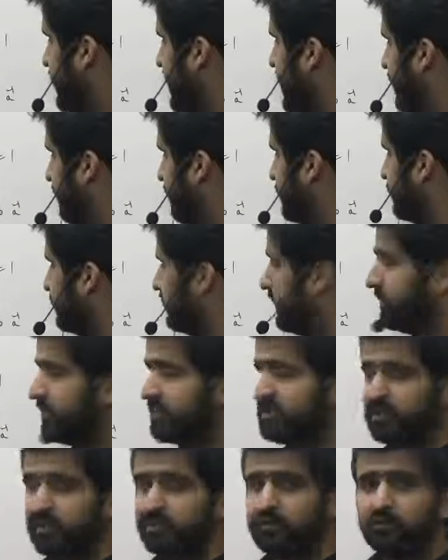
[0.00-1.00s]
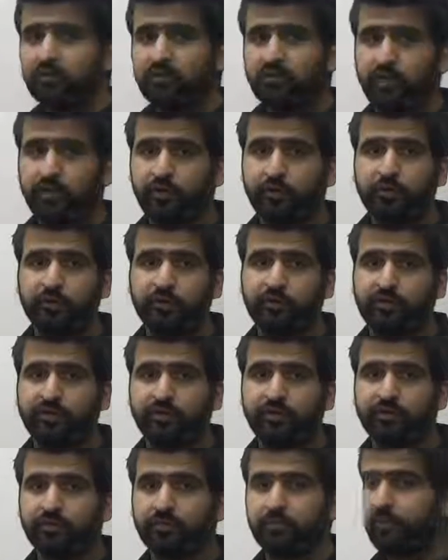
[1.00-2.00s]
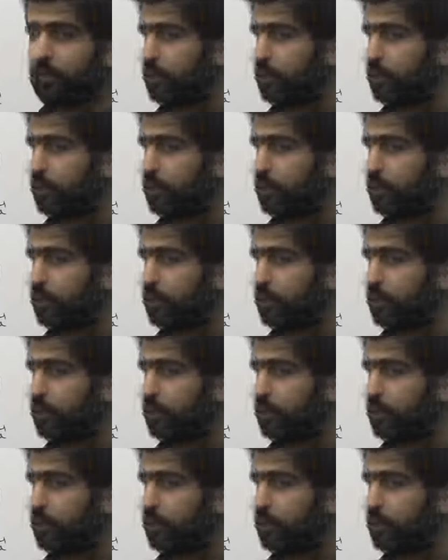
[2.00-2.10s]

cap represents a unit vector.